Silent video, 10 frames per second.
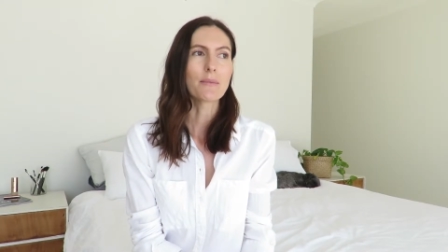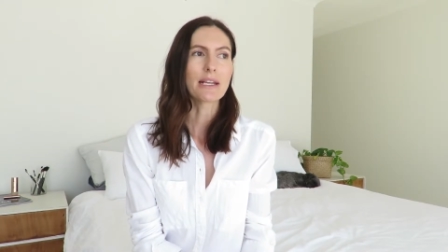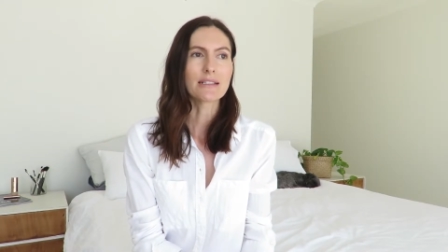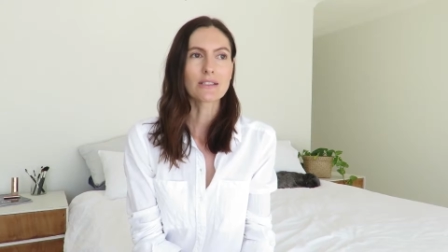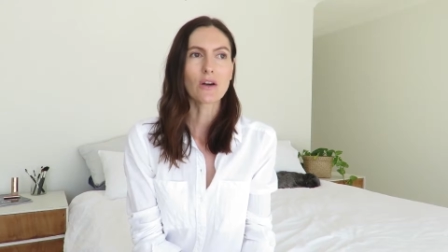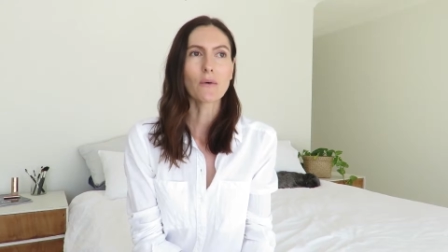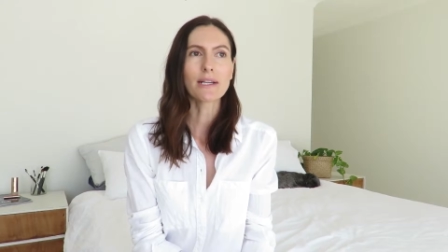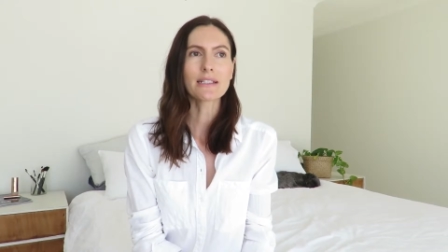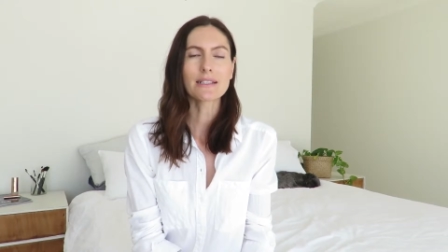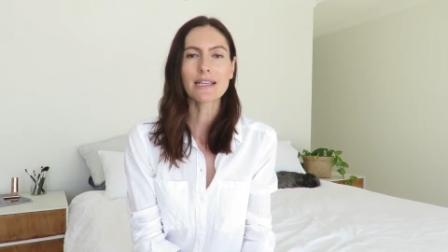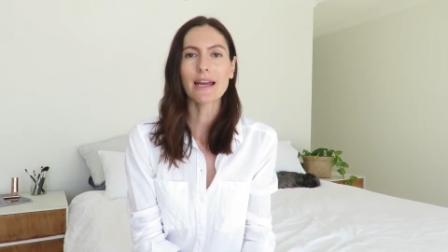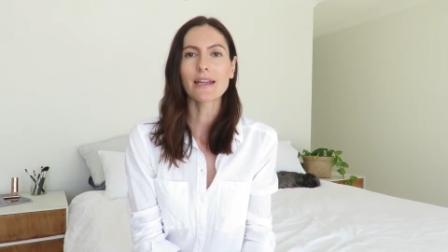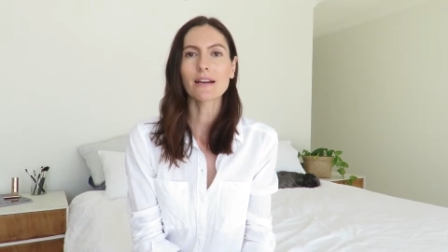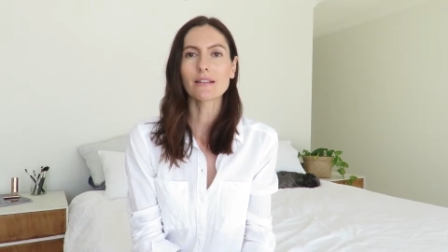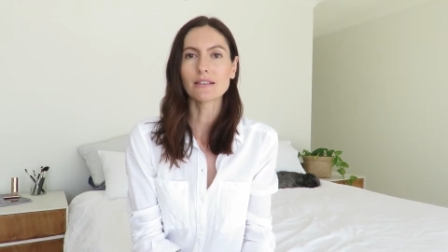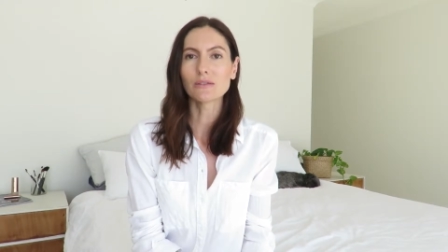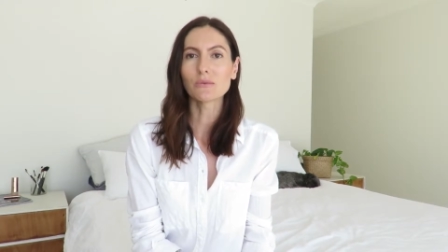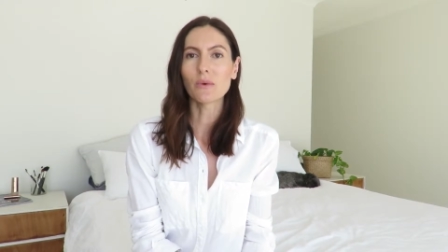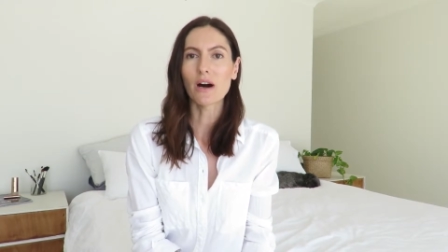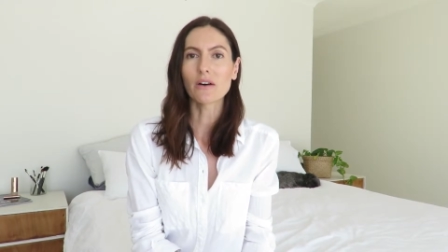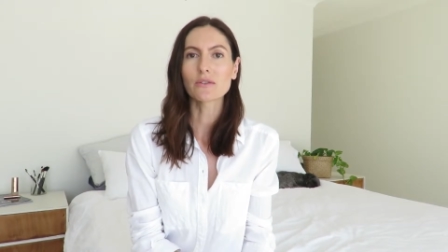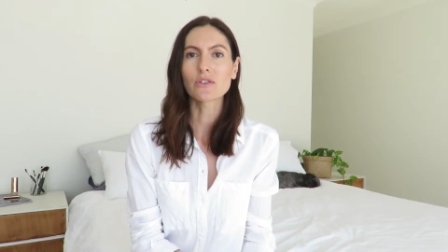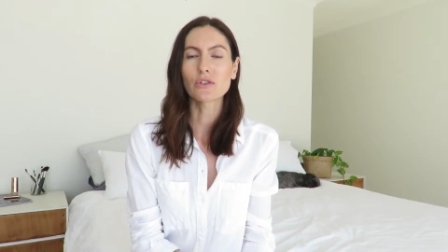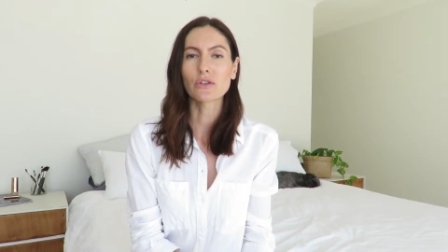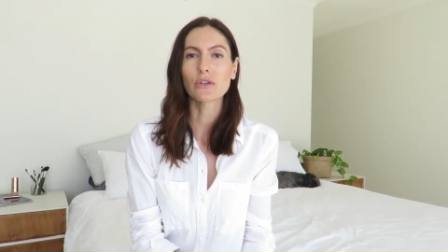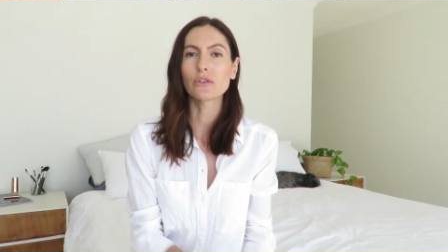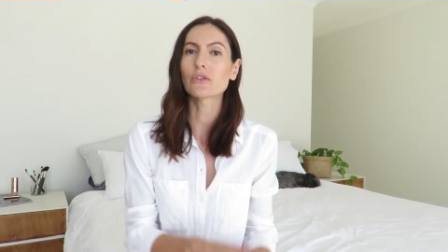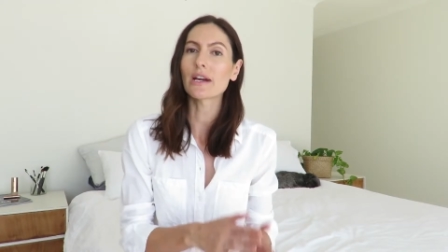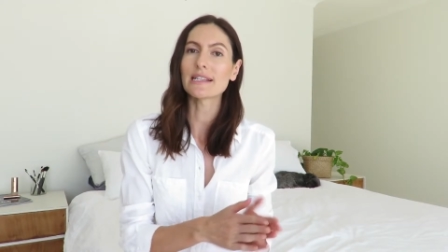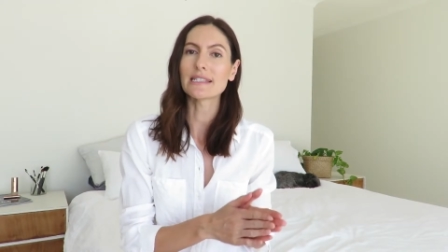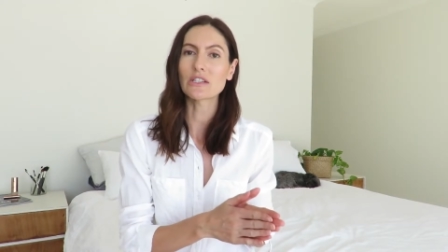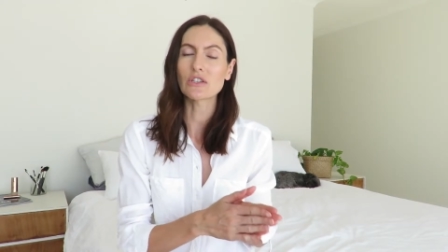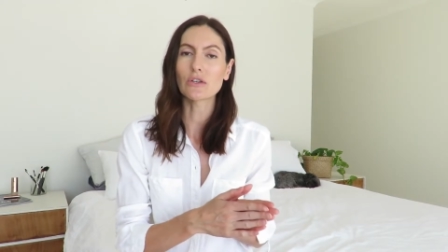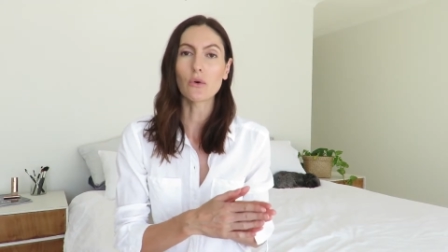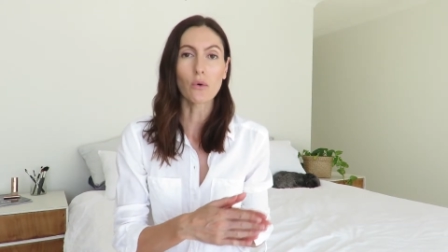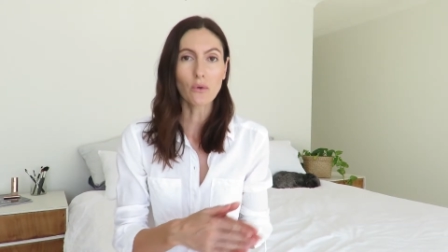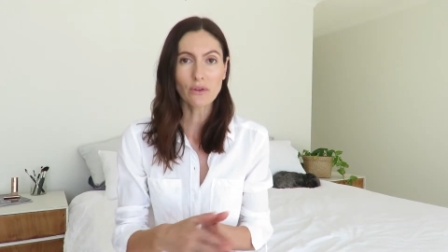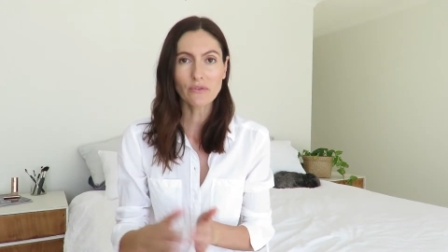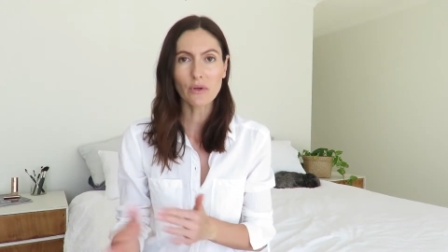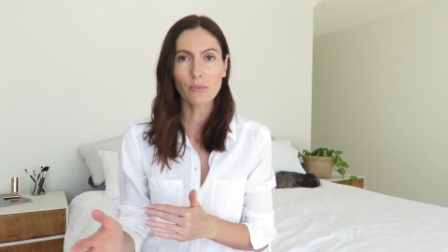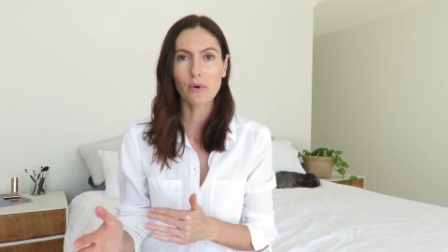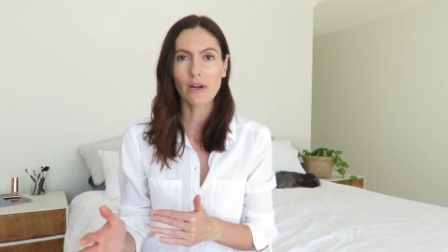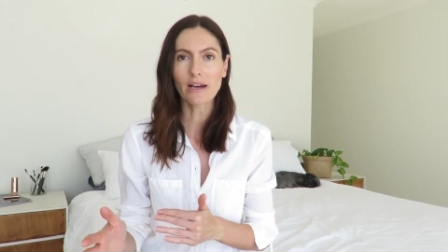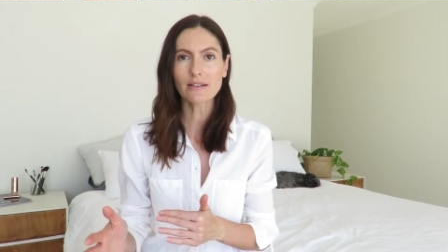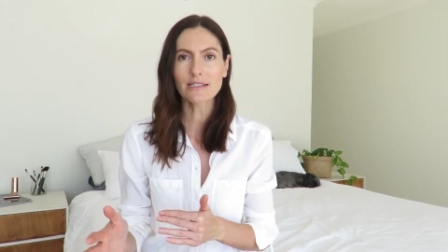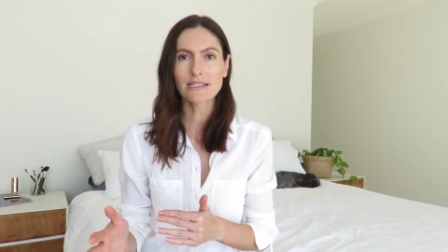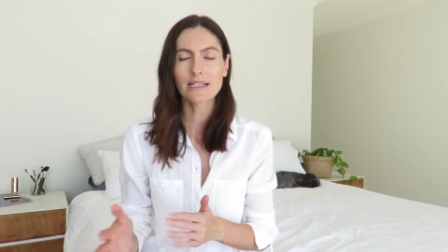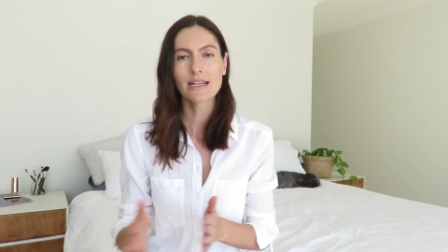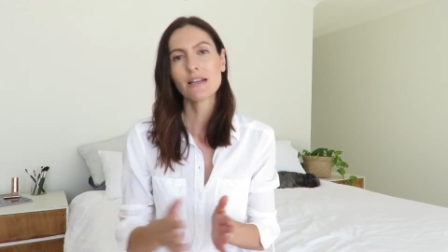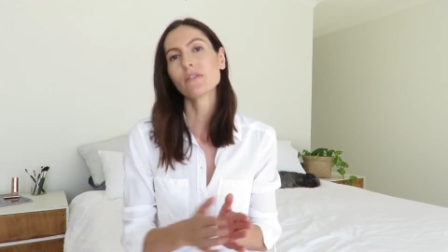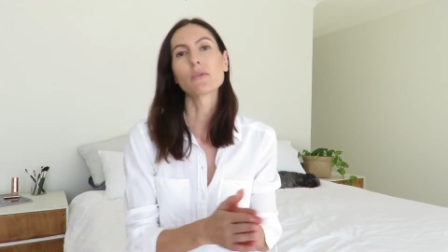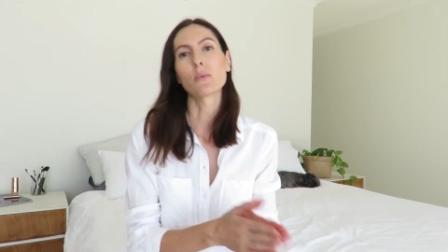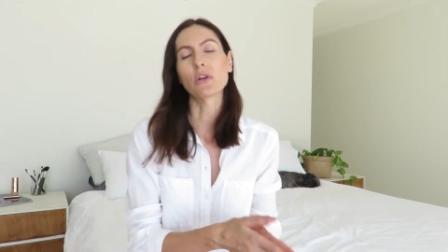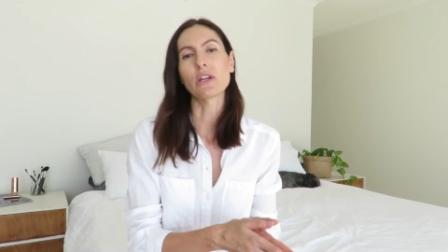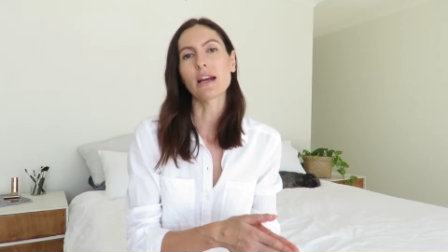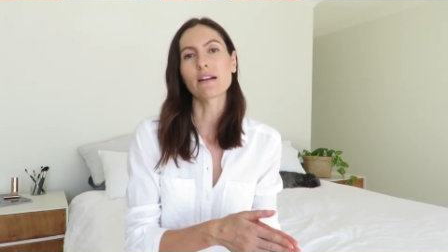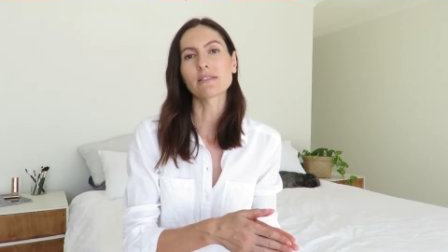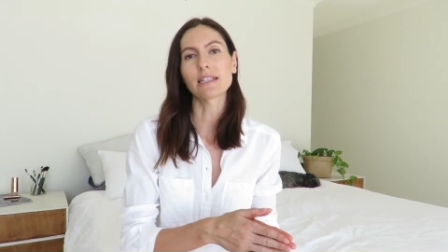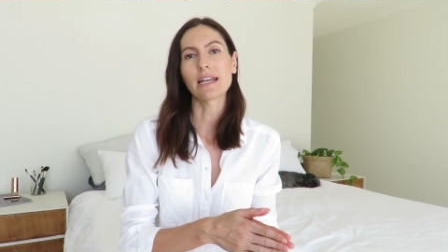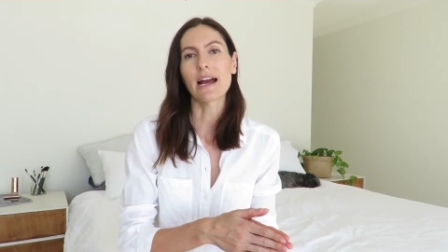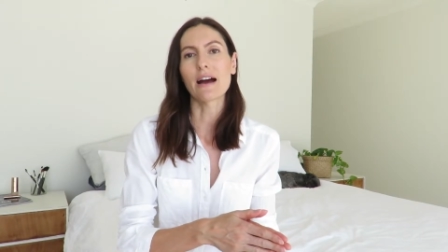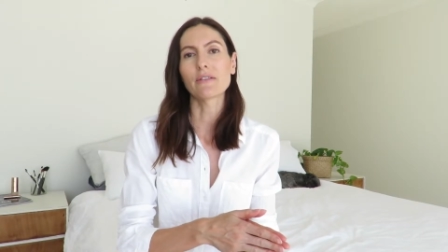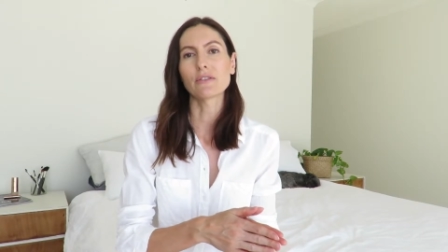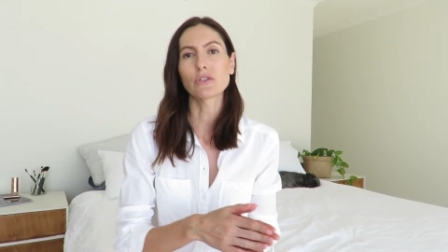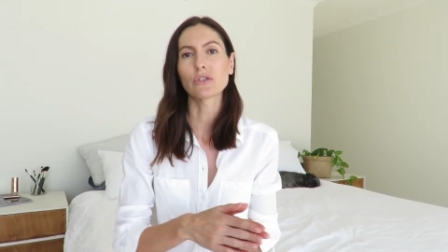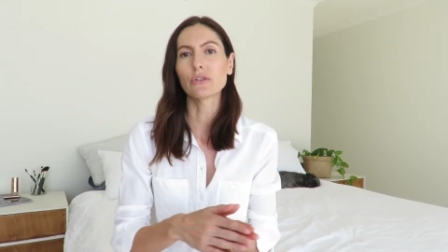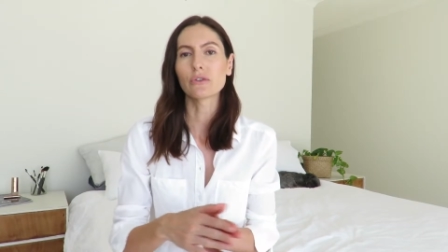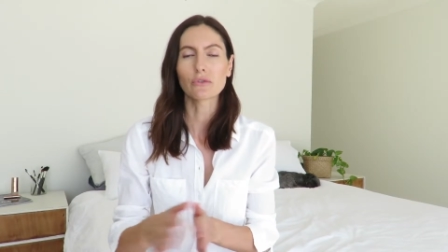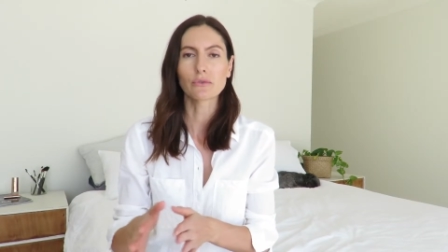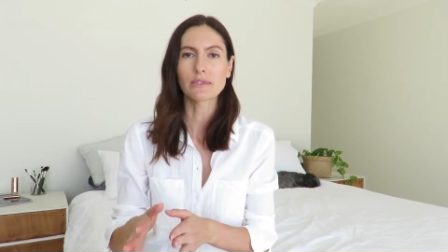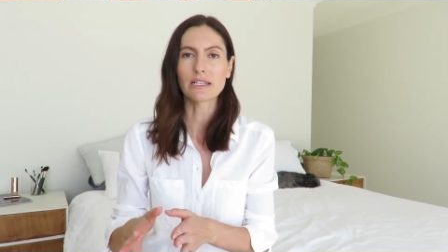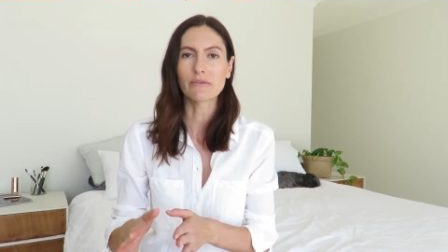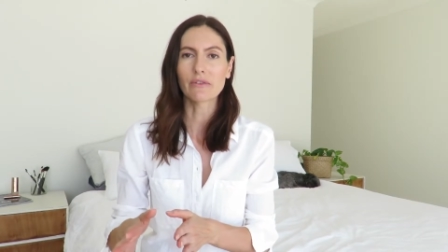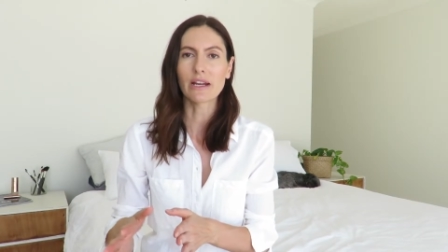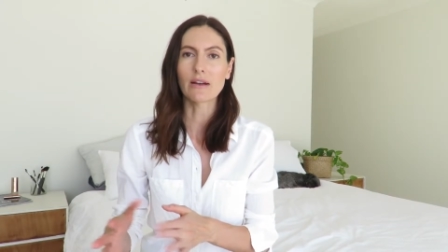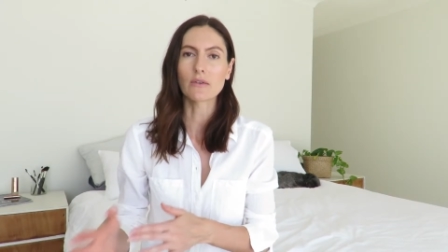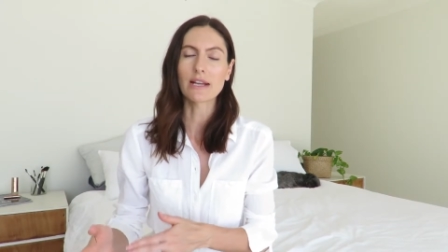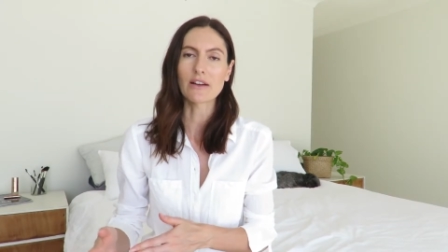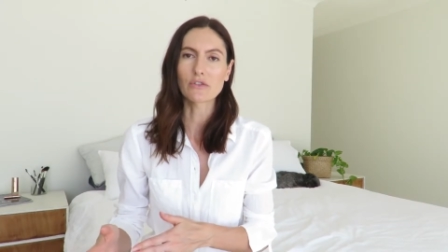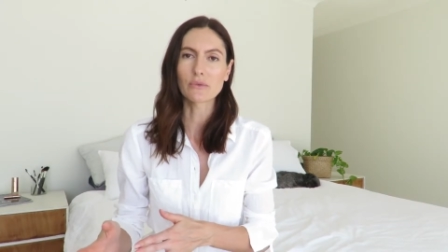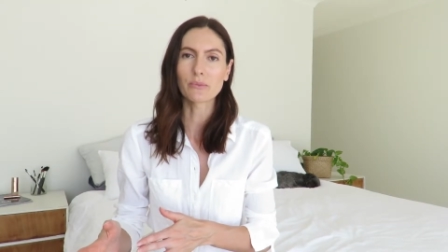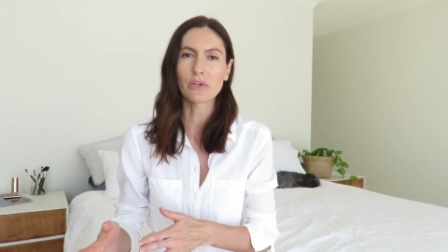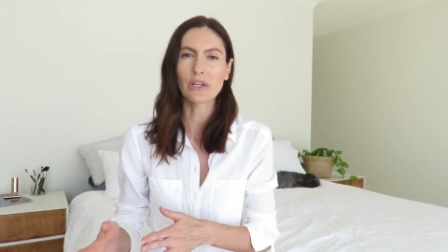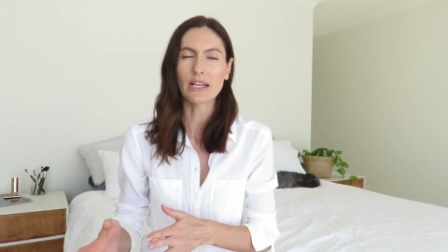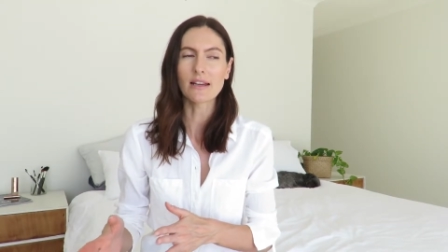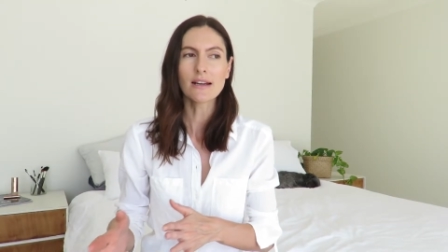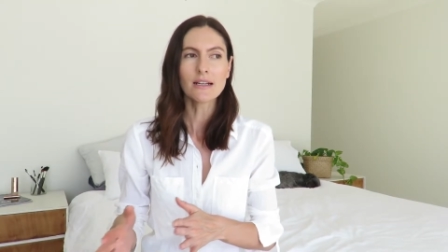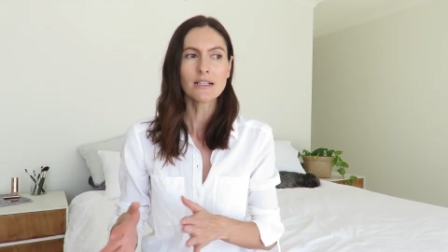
it's going to take a little while to transition all of your products from what you currently have to cruelty-free or natural beauty.